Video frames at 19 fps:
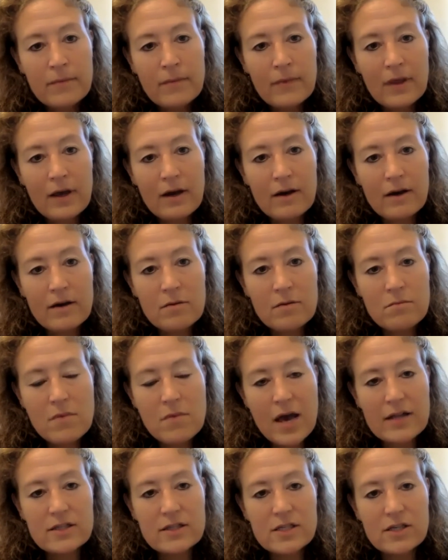
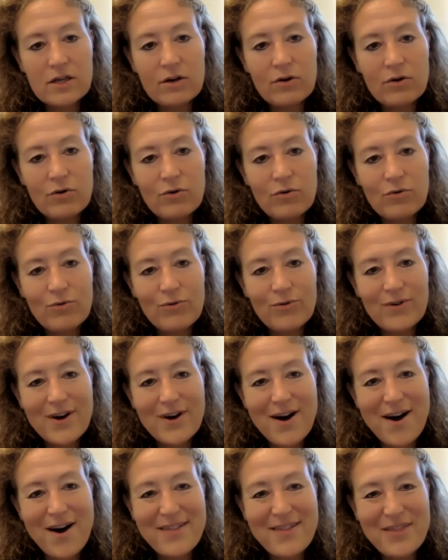And so
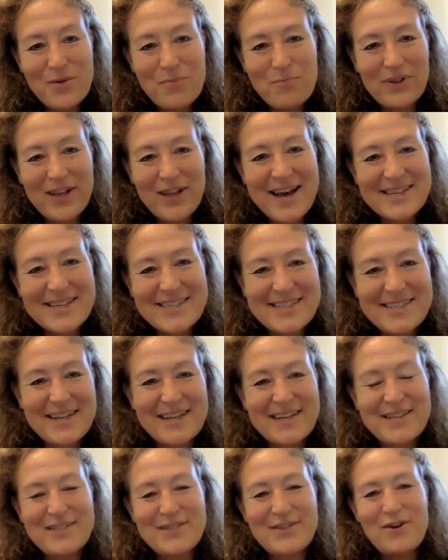on the
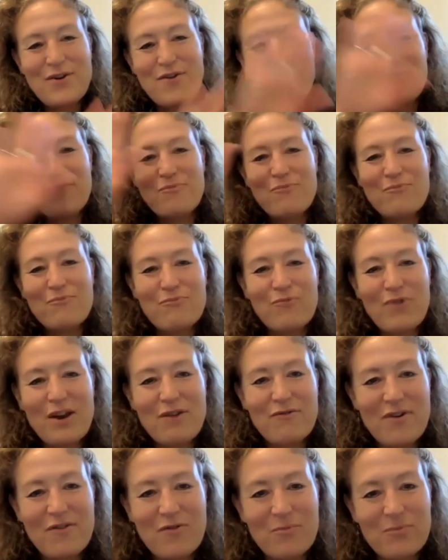plastic, sort of break
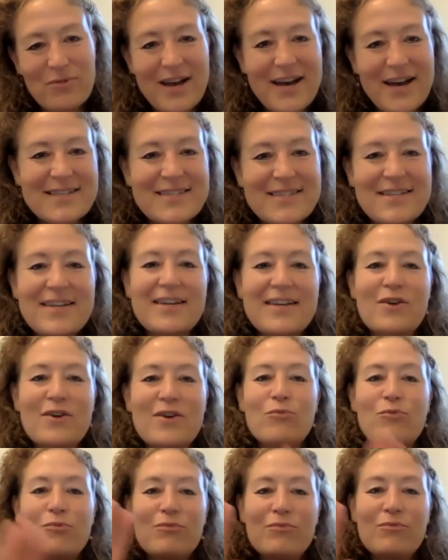free from plastic
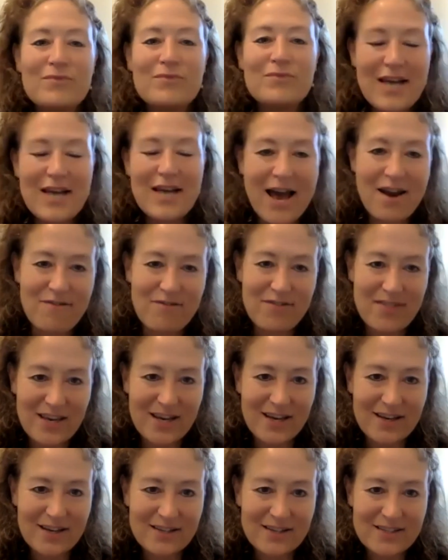side of
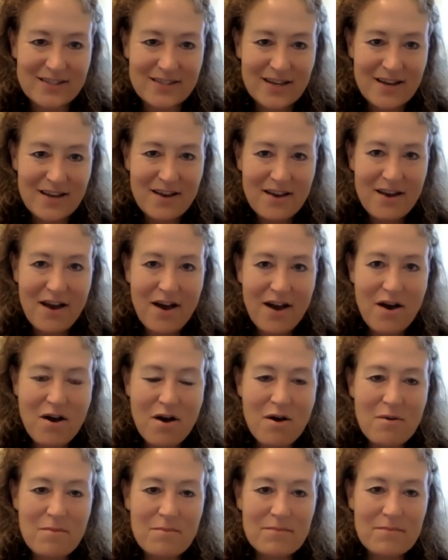things,
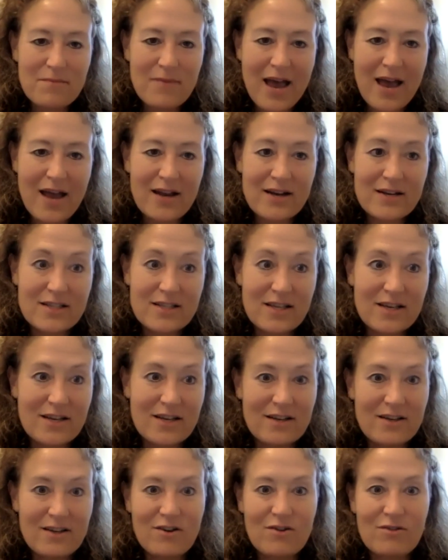and
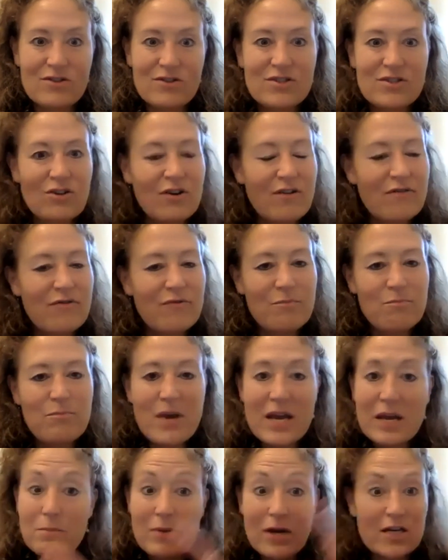the, you know, sort of
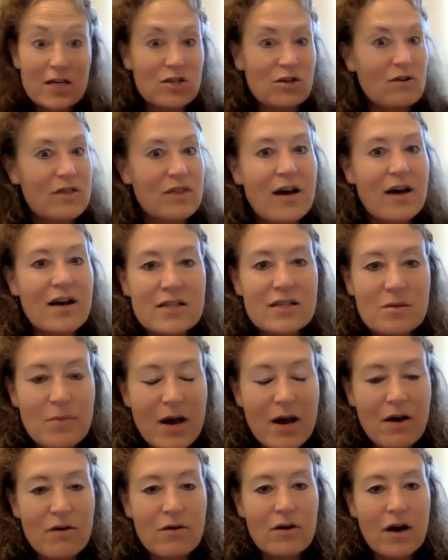big picture thoughts
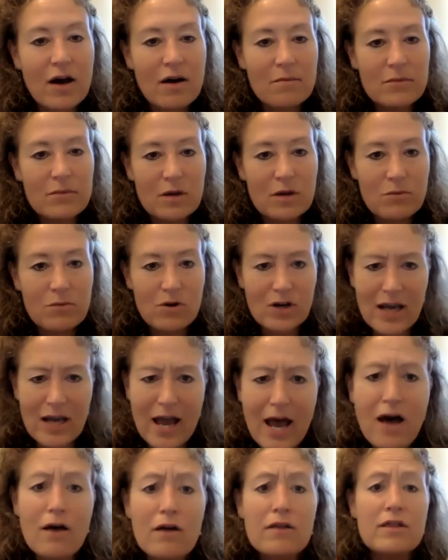about community
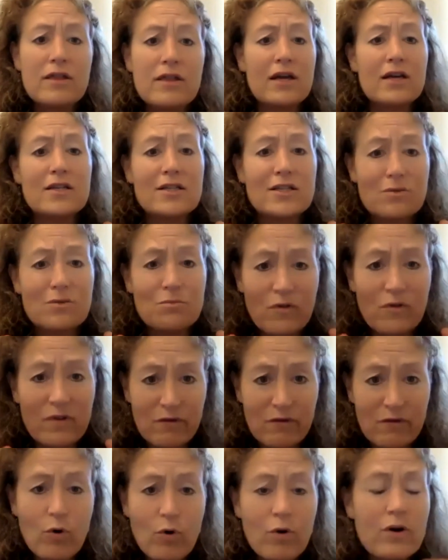health and
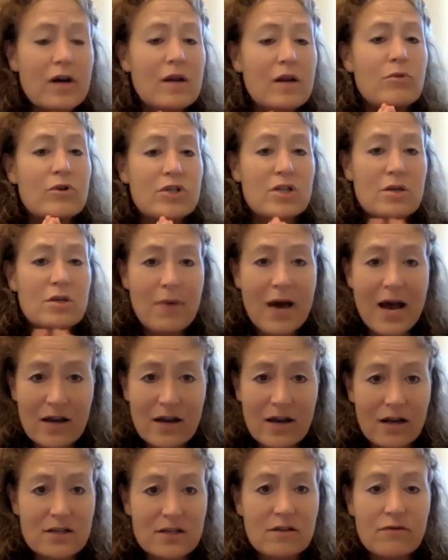moving forward and pushing back
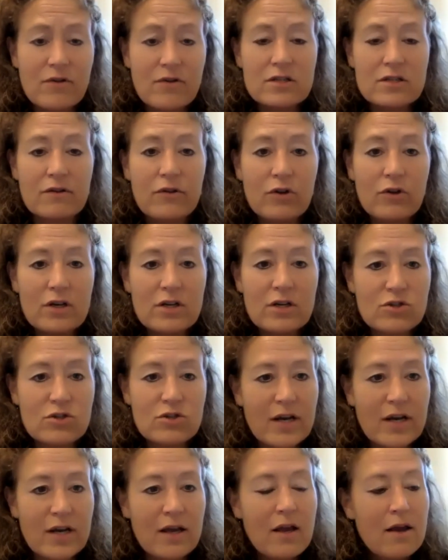against the fossil fuel
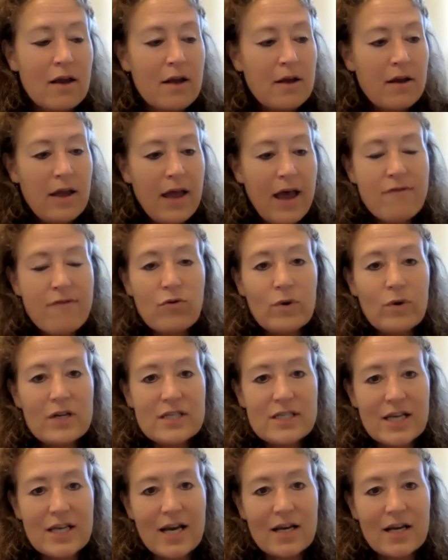industry, everyone
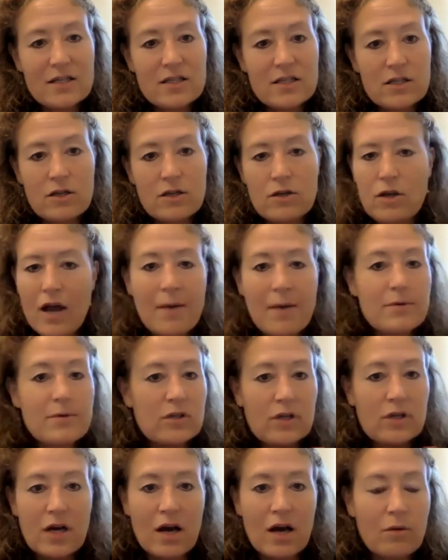says,
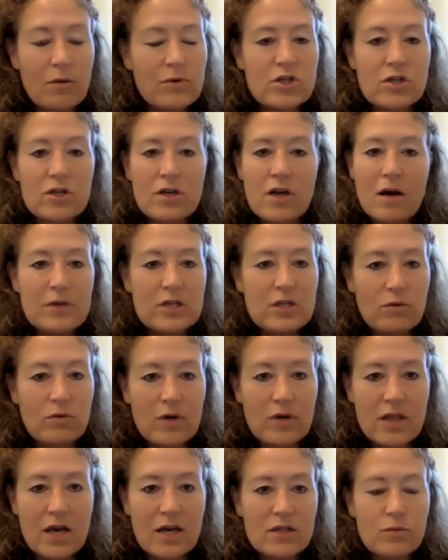absolutely not, we should not be
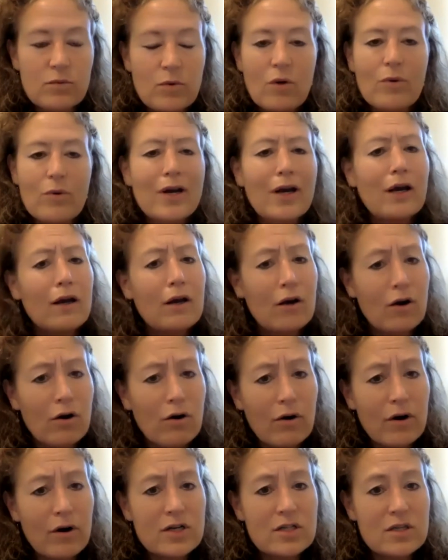doing this. We don't want to
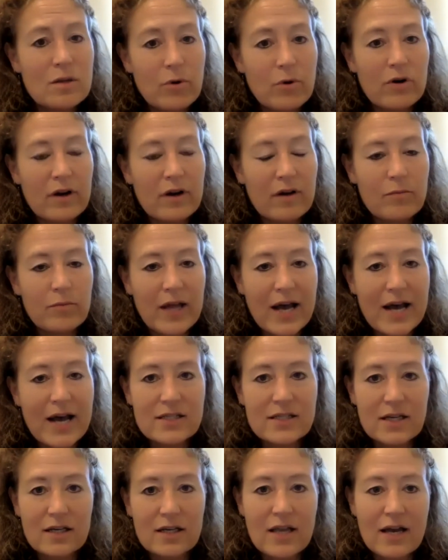encourage the burning of
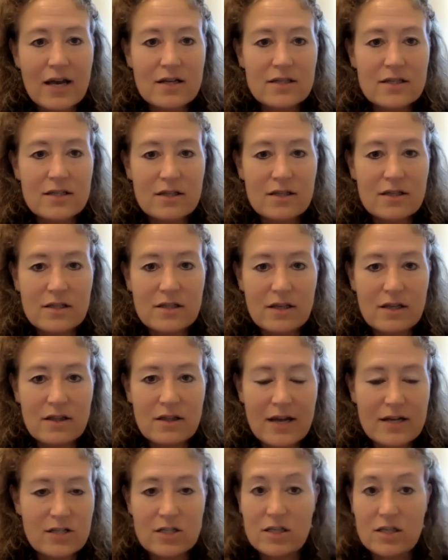plastic.
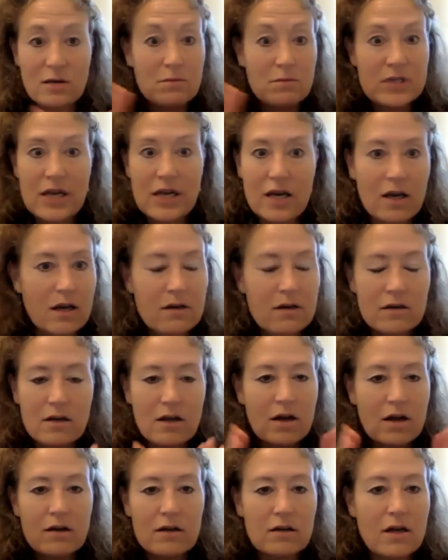That just seems like
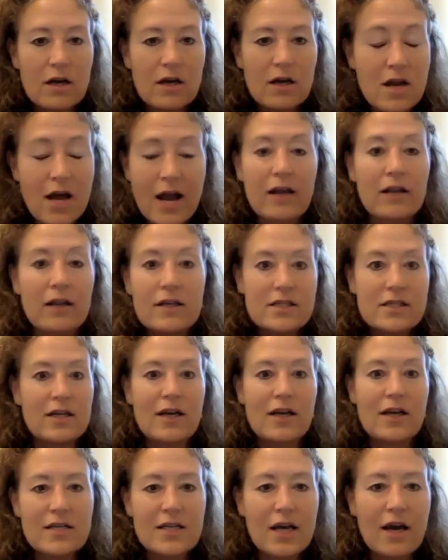a nihilistic
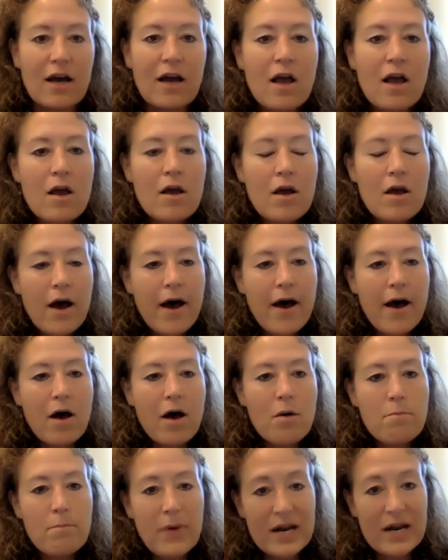idea.
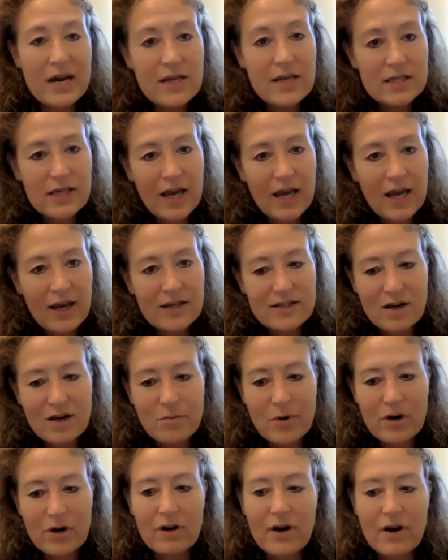But in this case, our
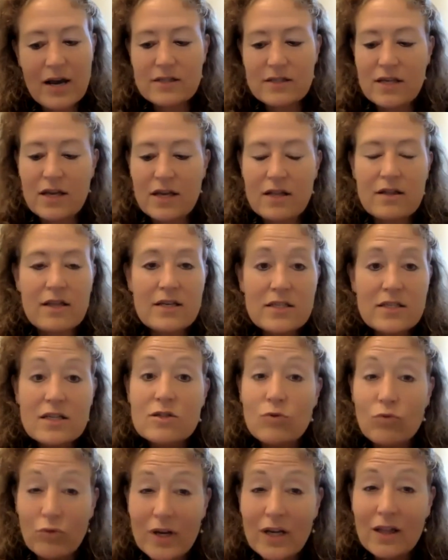partner has said, this
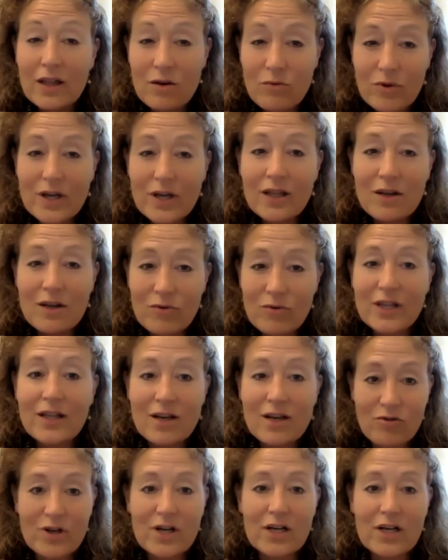is really, really, really
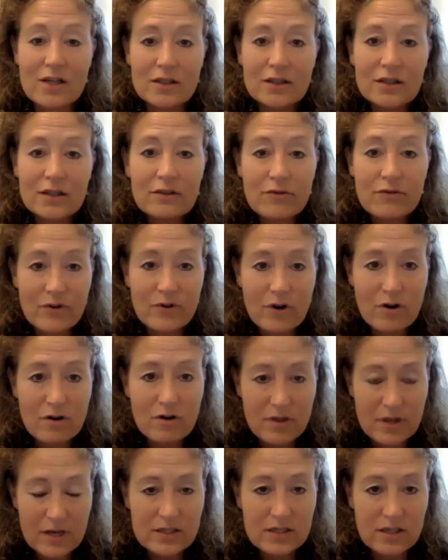critical
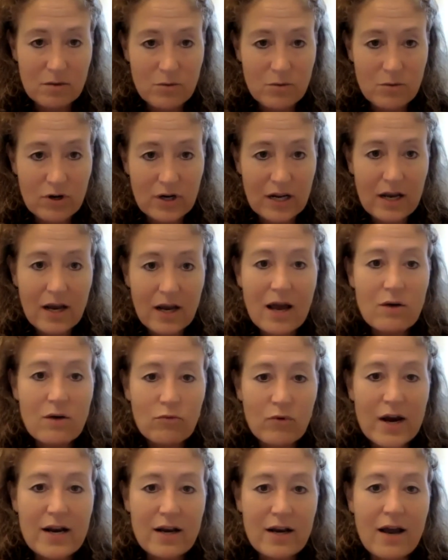for this community. And
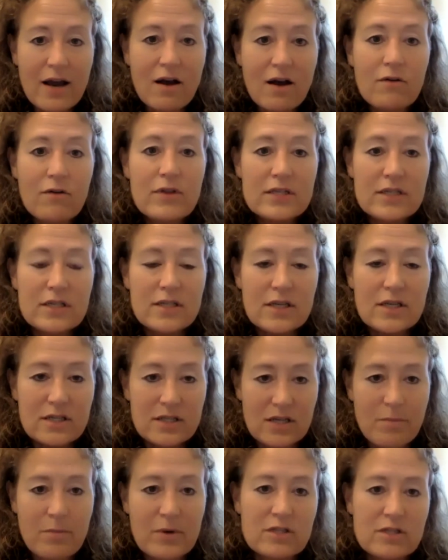right now, this is a
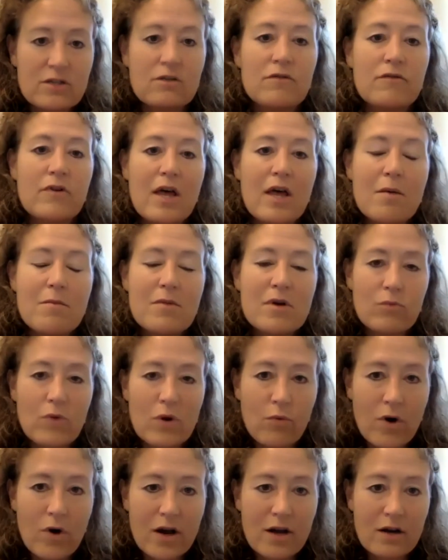stepping stone for them. And
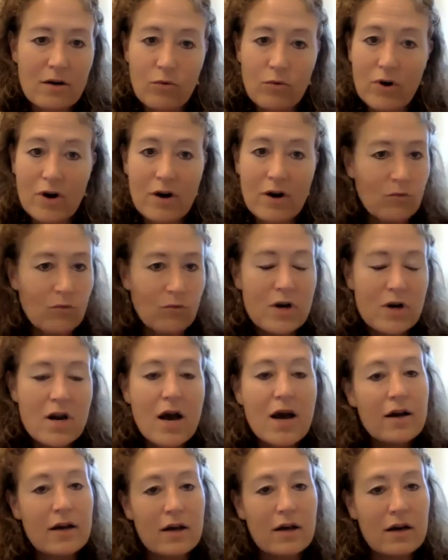we're
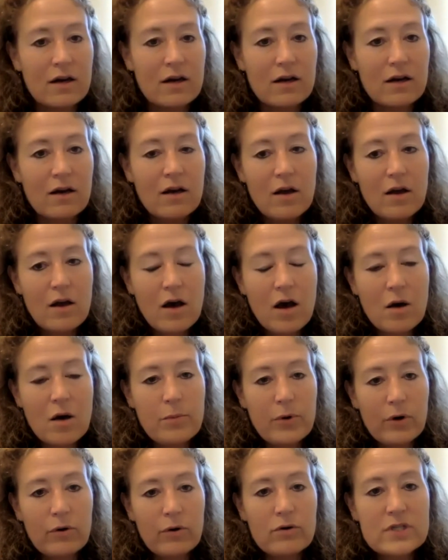not going to
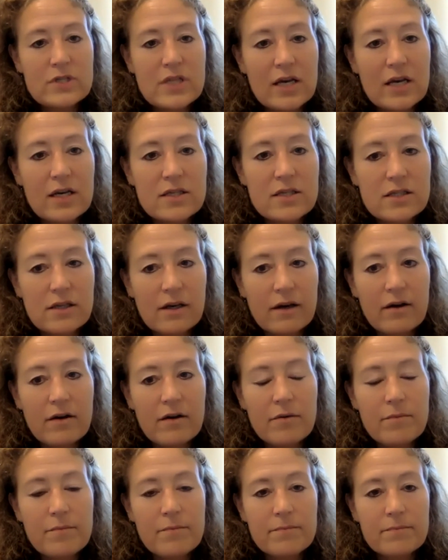oppose this
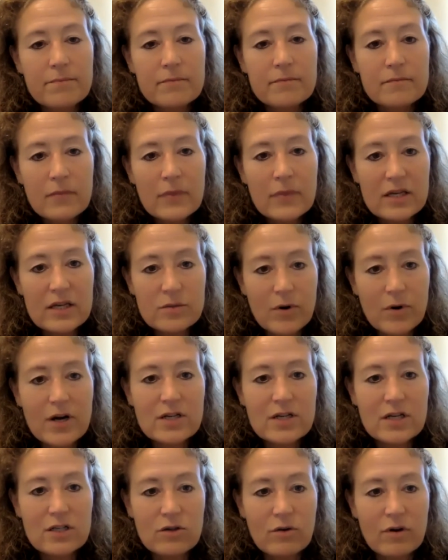this
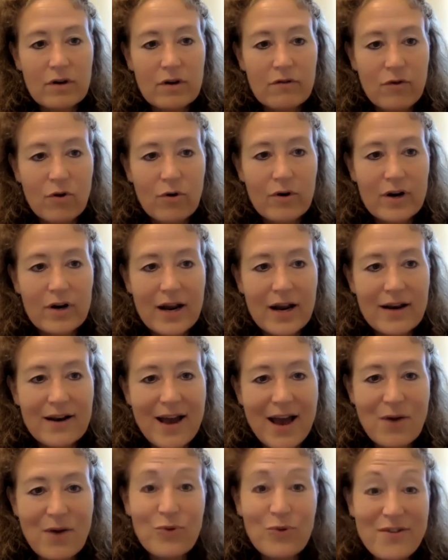project going forward.
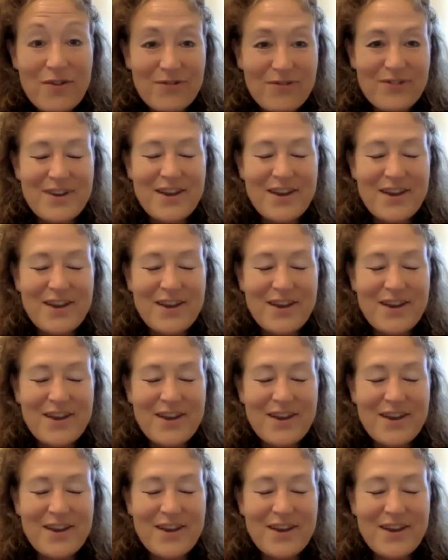And we've